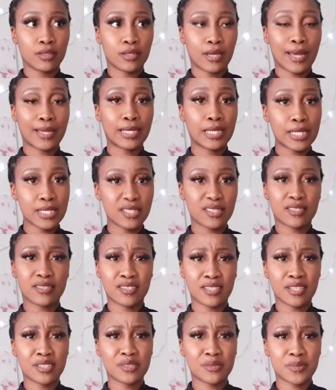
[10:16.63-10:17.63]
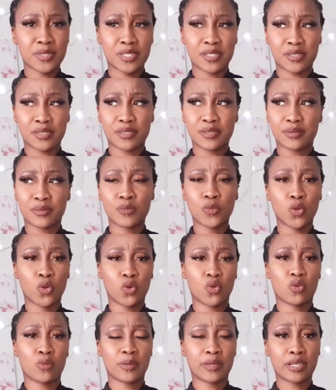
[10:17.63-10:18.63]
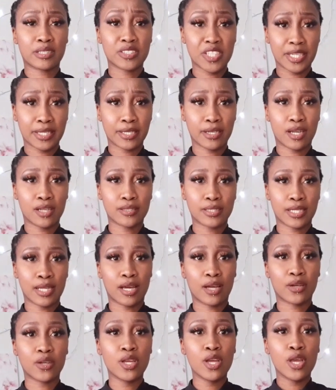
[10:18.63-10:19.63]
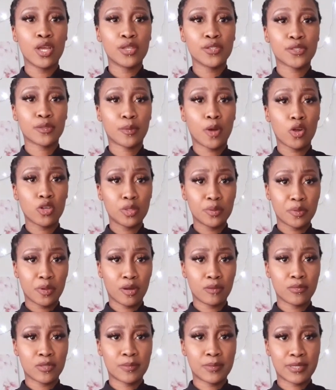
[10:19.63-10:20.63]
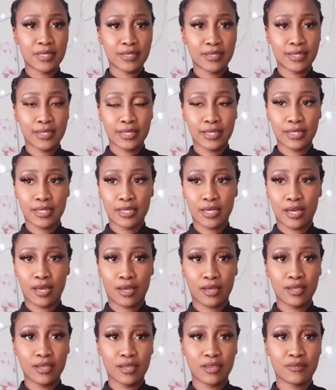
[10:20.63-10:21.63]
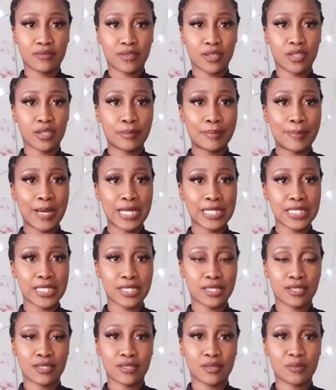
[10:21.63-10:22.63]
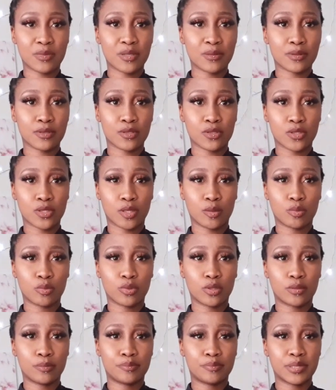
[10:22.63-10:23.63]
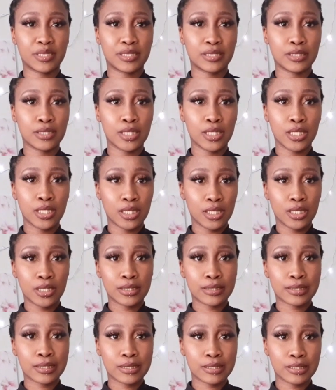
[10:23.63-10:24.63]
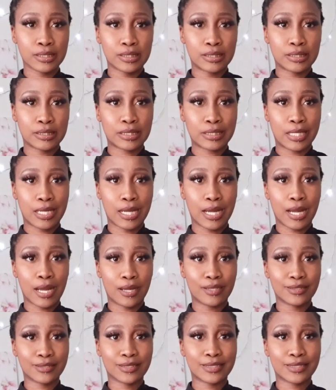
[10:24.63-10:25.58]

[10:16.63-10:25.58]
Unless they sent me a small, but I'll check it out now. So my only problem is here. If I could punch this, maybe this top would be but I